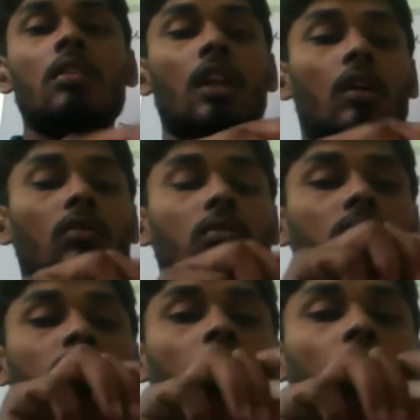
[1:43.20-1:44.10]
Now,
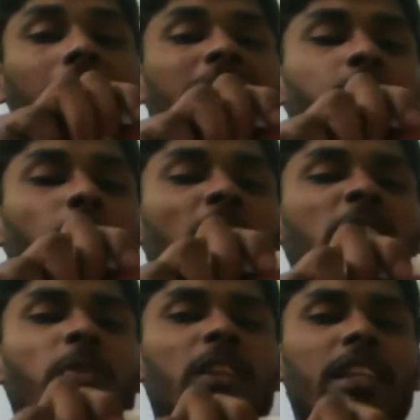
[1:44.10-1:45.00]
is it
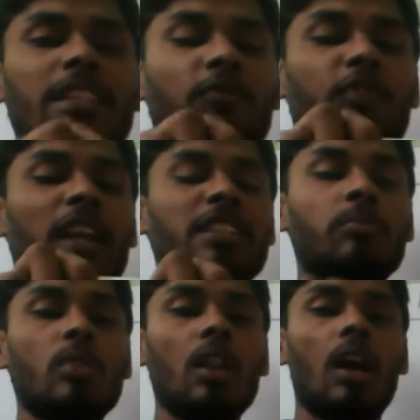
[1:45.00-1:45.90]
possible? Is it
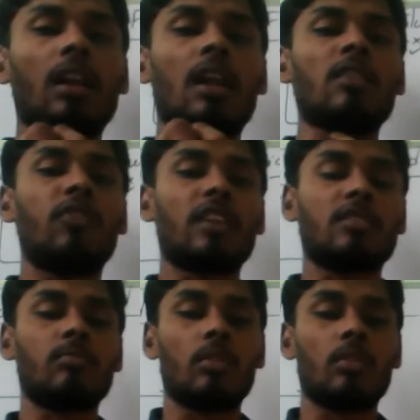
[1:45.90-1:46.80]
flexible or
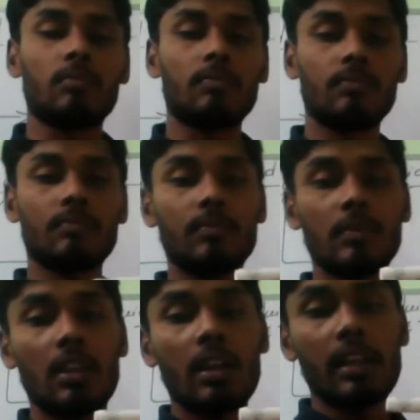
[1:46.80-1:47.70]
unflexible?
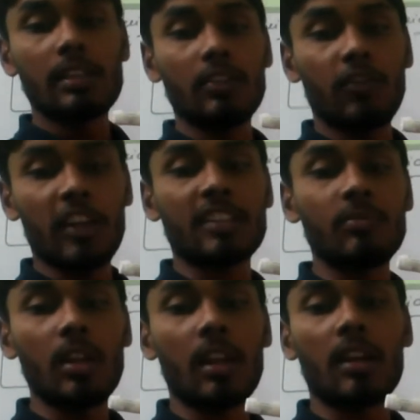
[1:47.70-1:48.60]
Is it
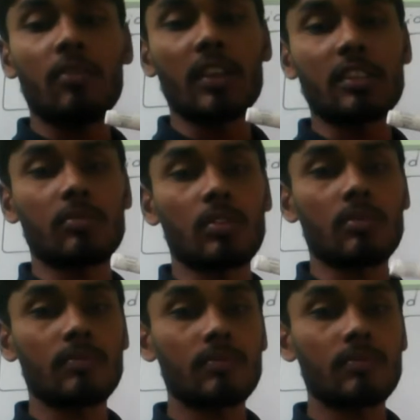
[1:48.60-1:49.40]
flexible or unflexible?